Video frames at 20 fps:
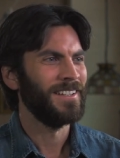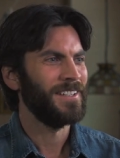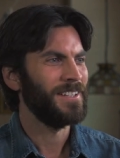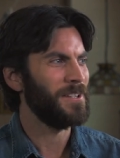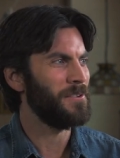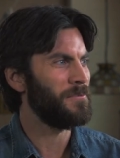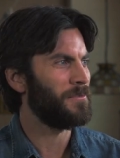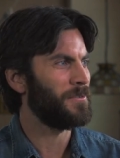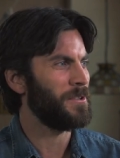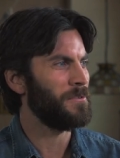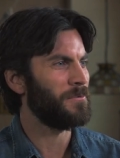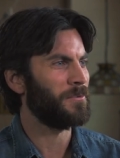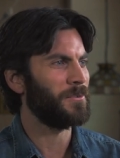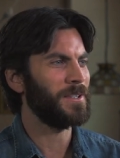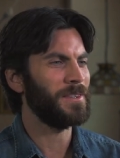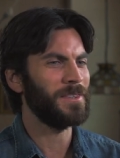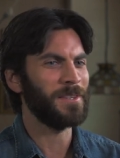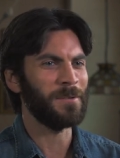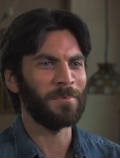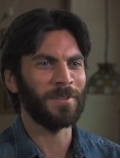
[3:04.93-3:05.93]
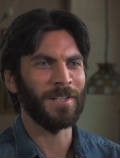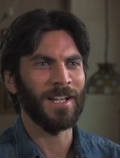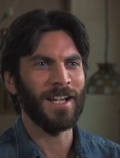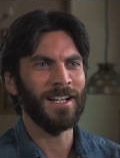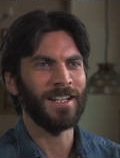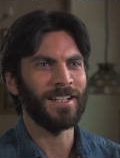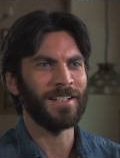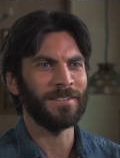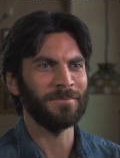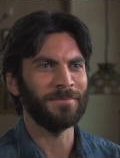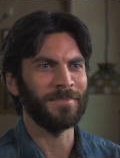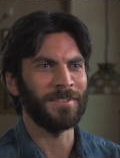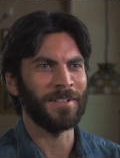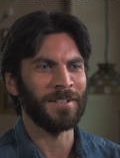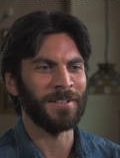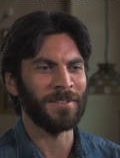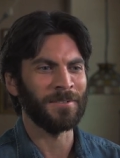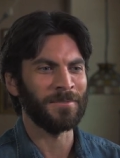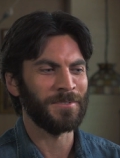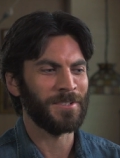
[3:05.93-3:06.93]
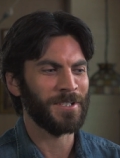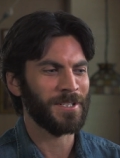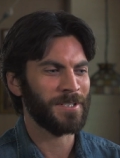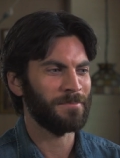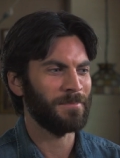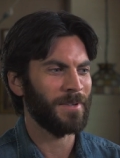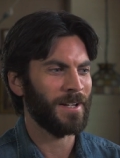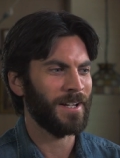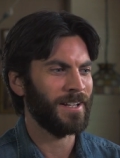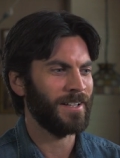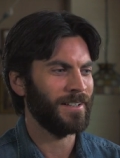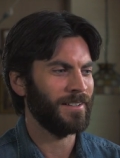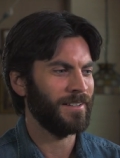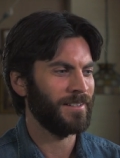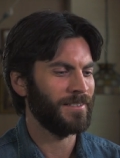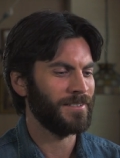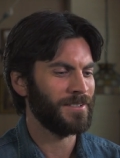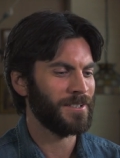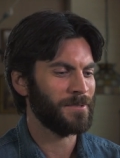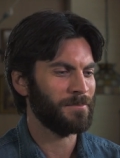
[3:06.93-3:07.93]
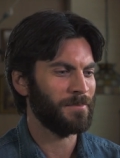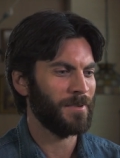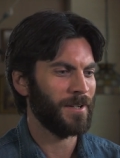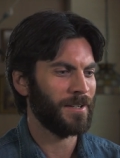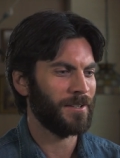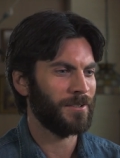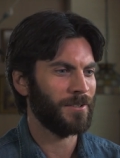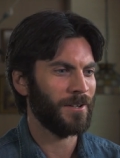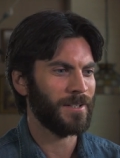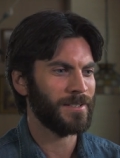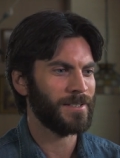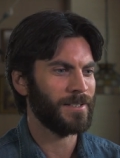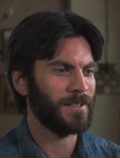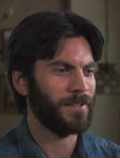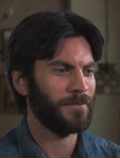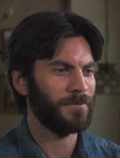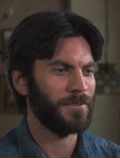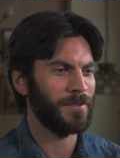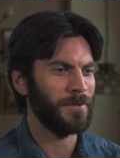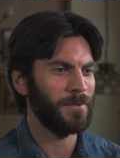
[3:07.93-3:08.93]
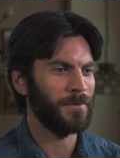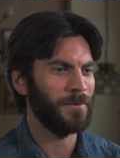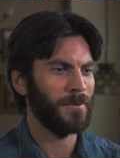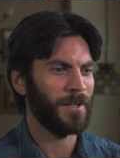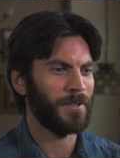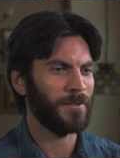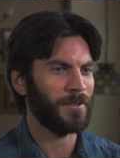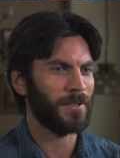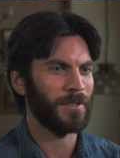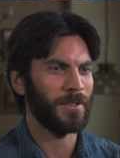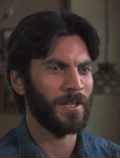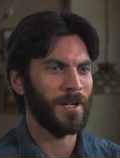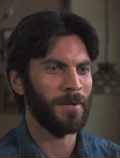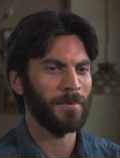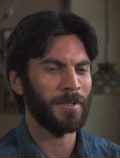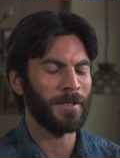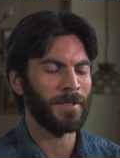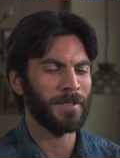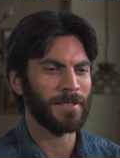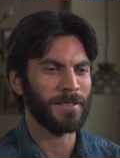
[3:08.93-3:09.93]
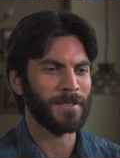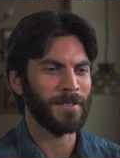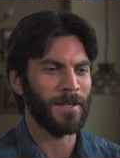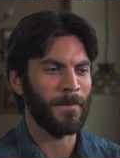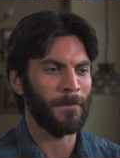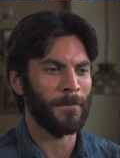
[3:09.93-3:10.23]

You've you've ridden the planet, you know, just by uh, just by crossing a few hundred kilometers.